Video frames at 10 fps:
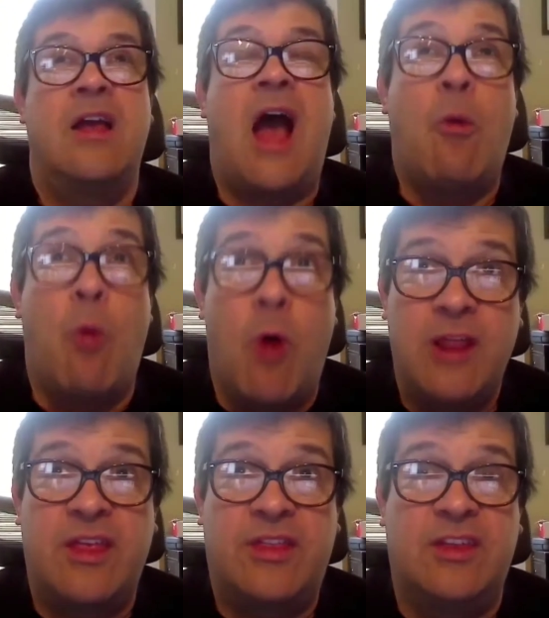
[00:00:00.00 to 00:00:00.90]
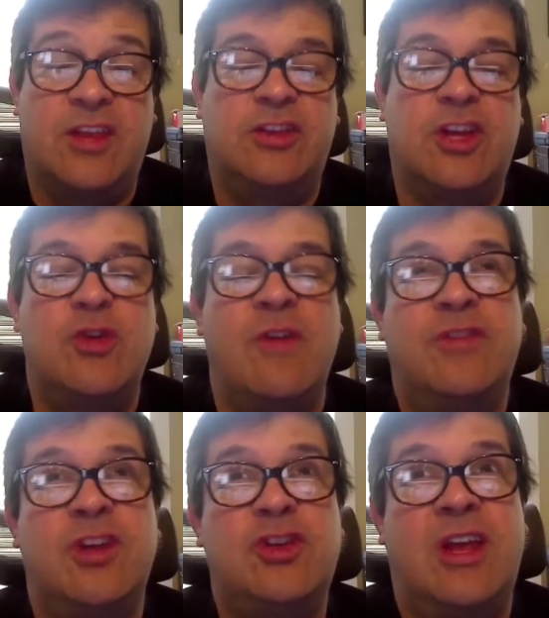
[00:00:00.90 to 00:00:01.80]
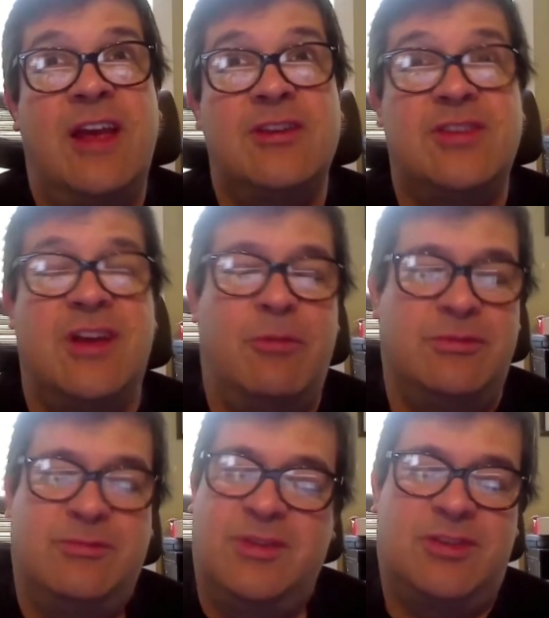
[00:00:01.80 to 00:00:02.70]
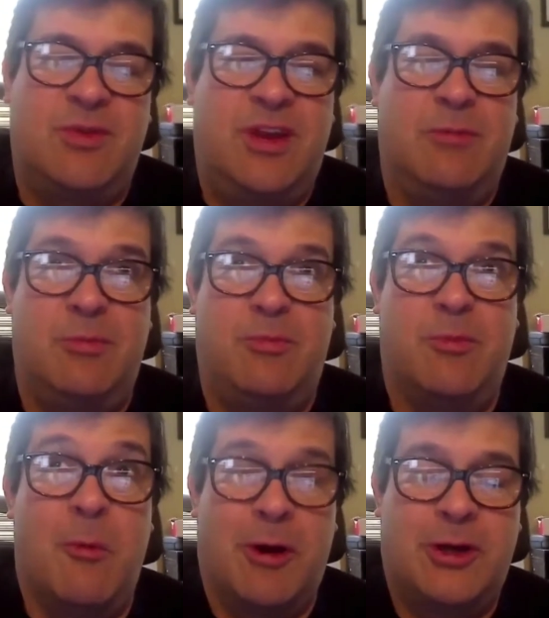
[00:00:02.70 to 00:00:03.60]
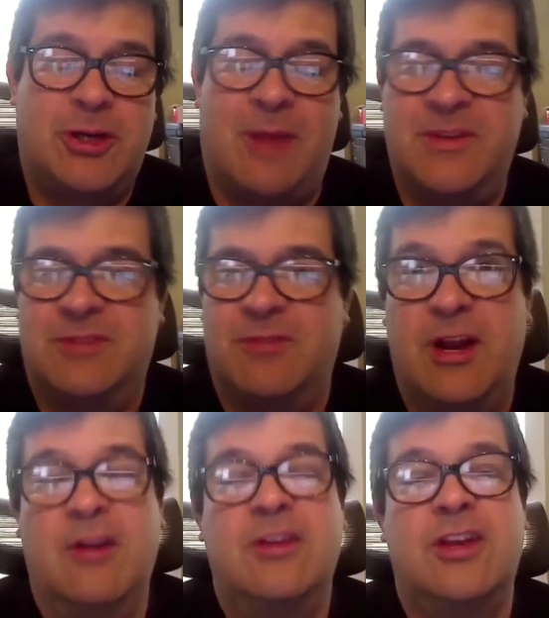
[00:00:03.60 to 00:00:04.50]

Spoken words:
One of the, did you, here's it. We'll workshop this right here.